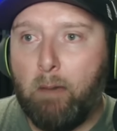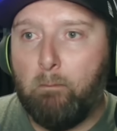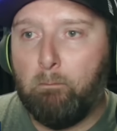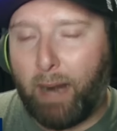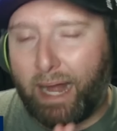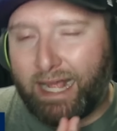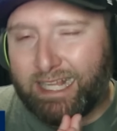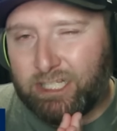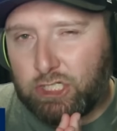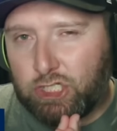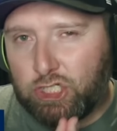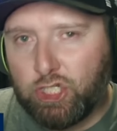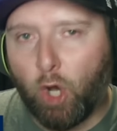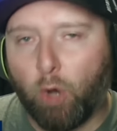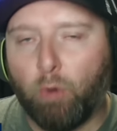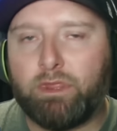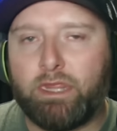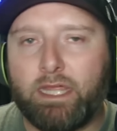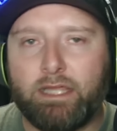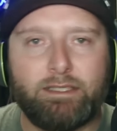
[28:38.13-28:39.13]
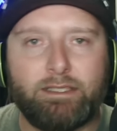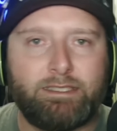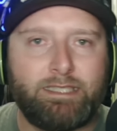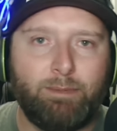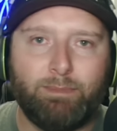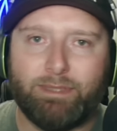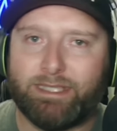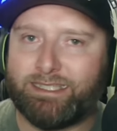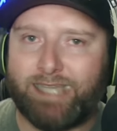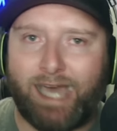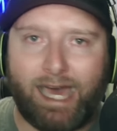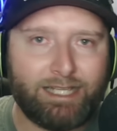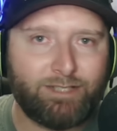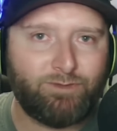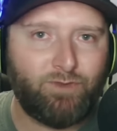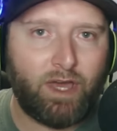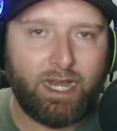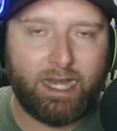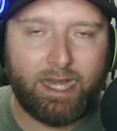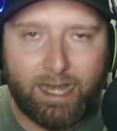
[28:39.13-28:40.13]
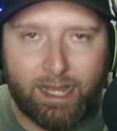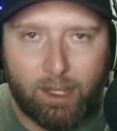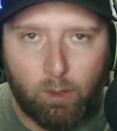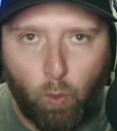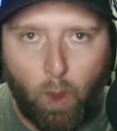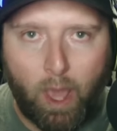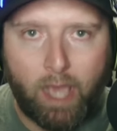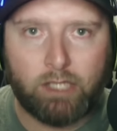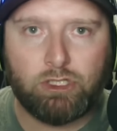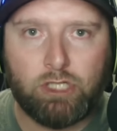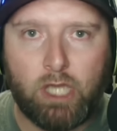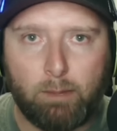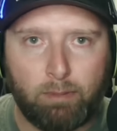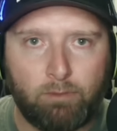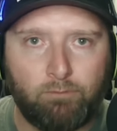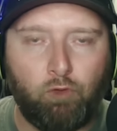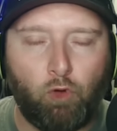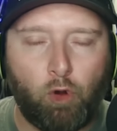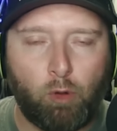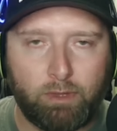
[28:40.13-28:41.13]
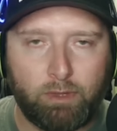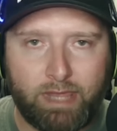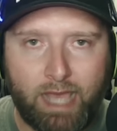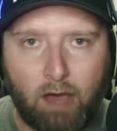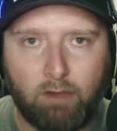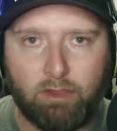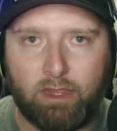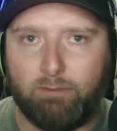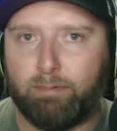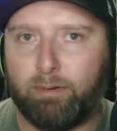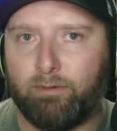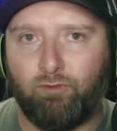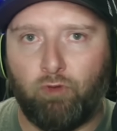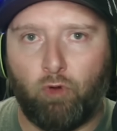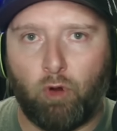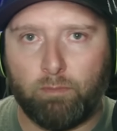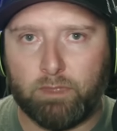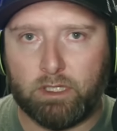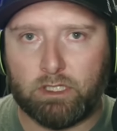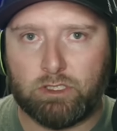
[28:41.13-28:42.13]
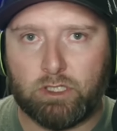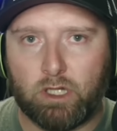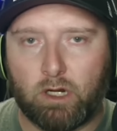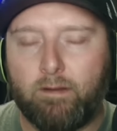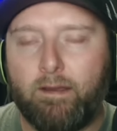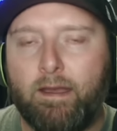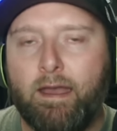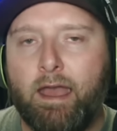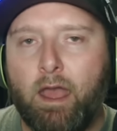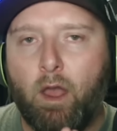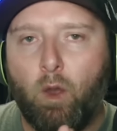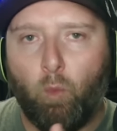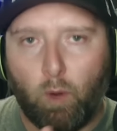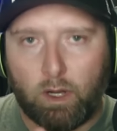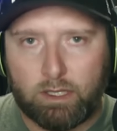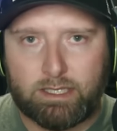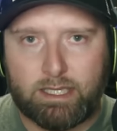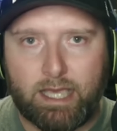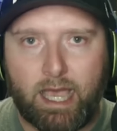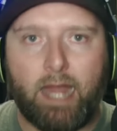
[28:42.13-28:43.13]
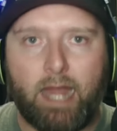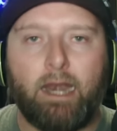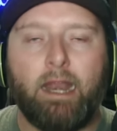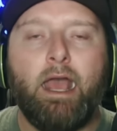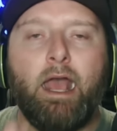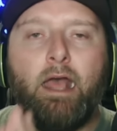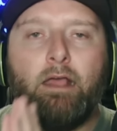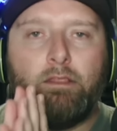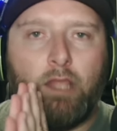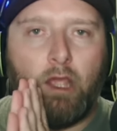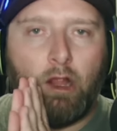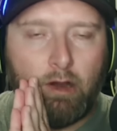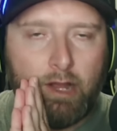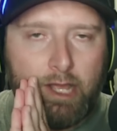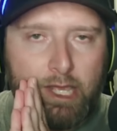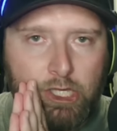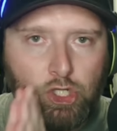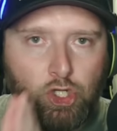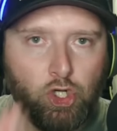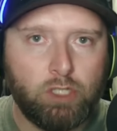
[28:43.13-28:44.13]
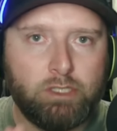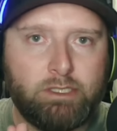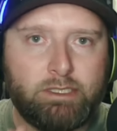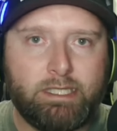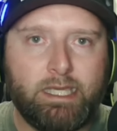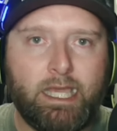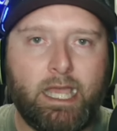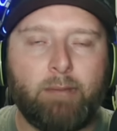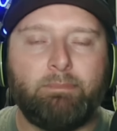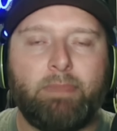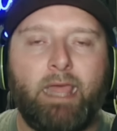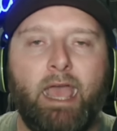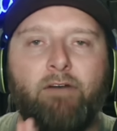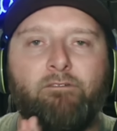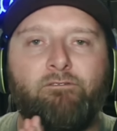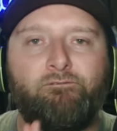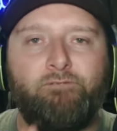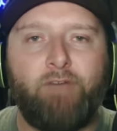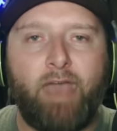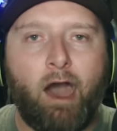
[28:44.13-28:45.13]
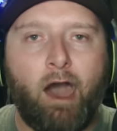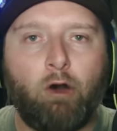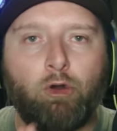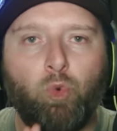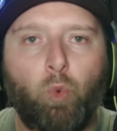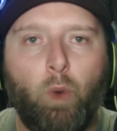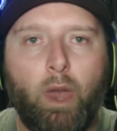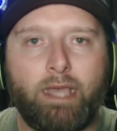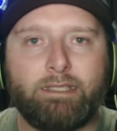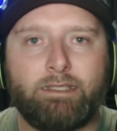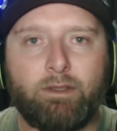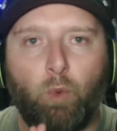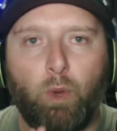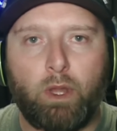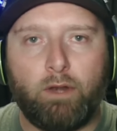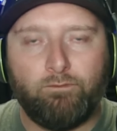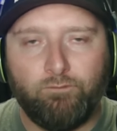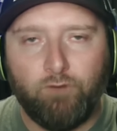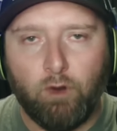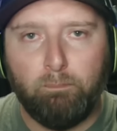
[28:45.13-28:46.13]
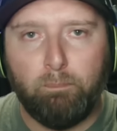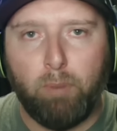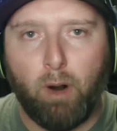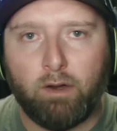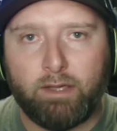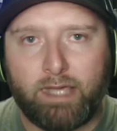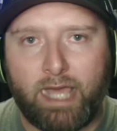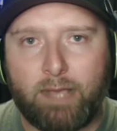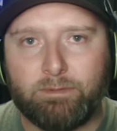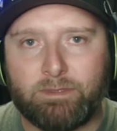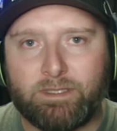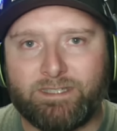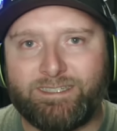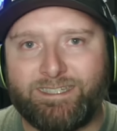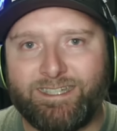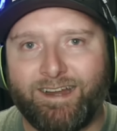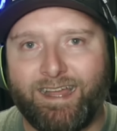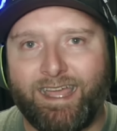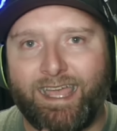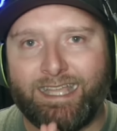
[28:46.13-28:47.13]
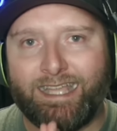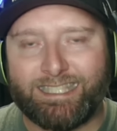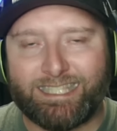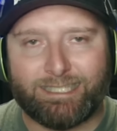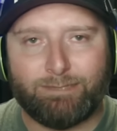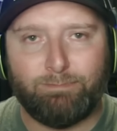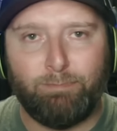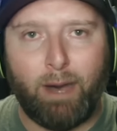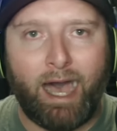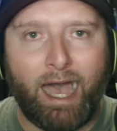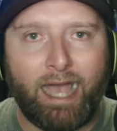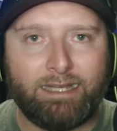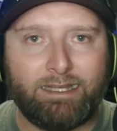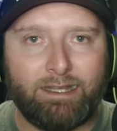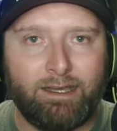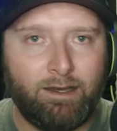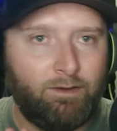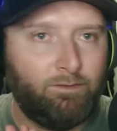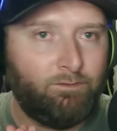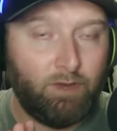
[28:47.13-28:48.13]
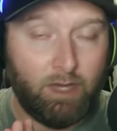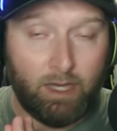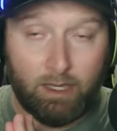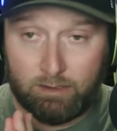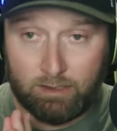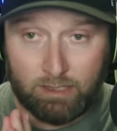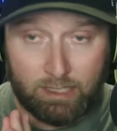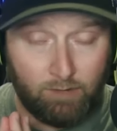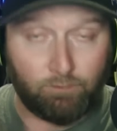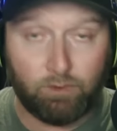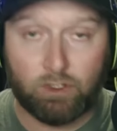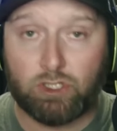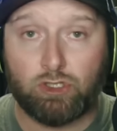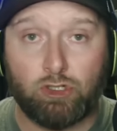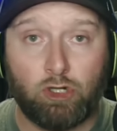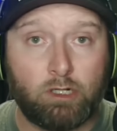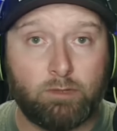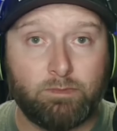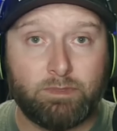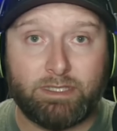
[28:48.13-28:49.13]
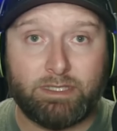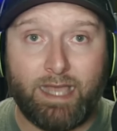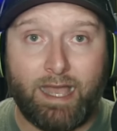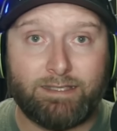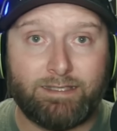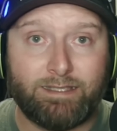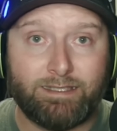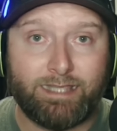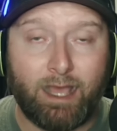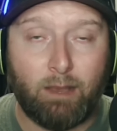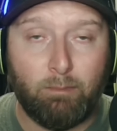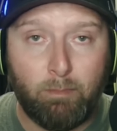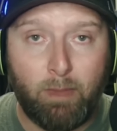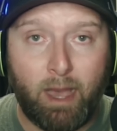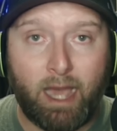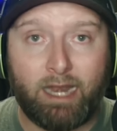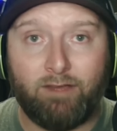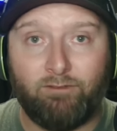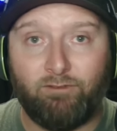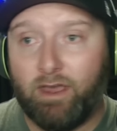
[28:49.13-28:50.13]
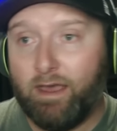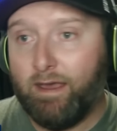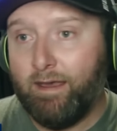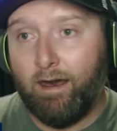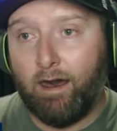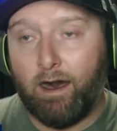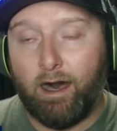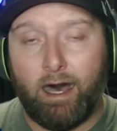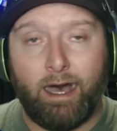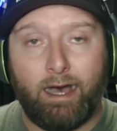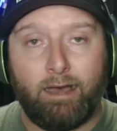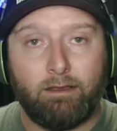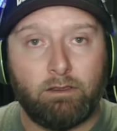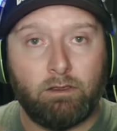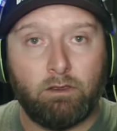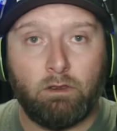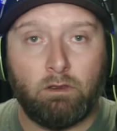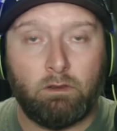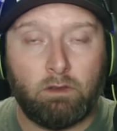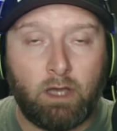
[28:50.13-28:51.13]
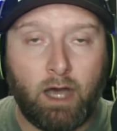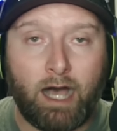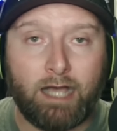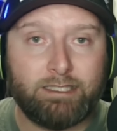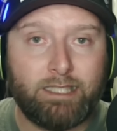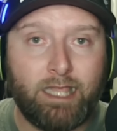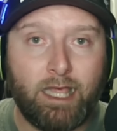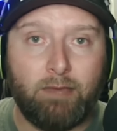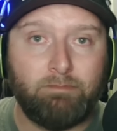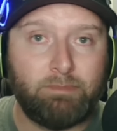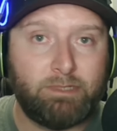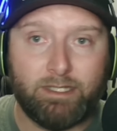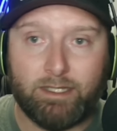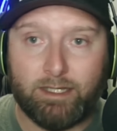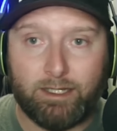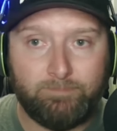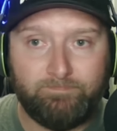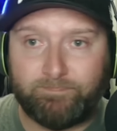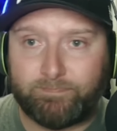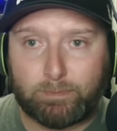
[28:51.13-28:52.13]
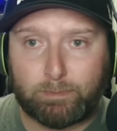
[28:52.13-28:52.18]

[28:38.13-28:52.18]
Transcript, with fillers: But I don't think this team is satisfied in any way, shape, or form with how they performed this year. Once again, they're a good team. They have found ways to win football games this year, in spite of different circumstances that might have uh, caused them to